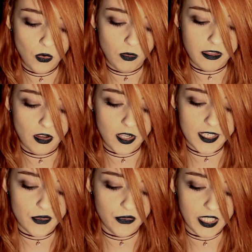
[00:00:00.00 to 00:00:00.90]
With all
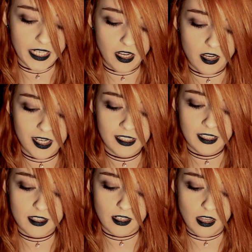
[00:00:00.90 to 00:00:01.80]
his fire, he
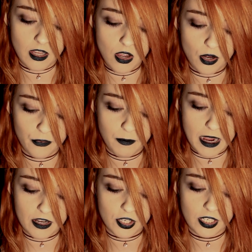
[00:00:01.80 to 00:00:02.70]
needs a lot of
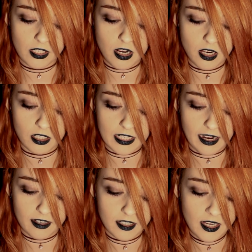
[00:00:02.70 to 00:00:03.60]
passionate
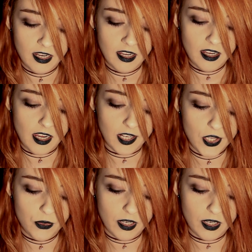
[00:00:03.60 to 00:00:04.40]
contact. A cute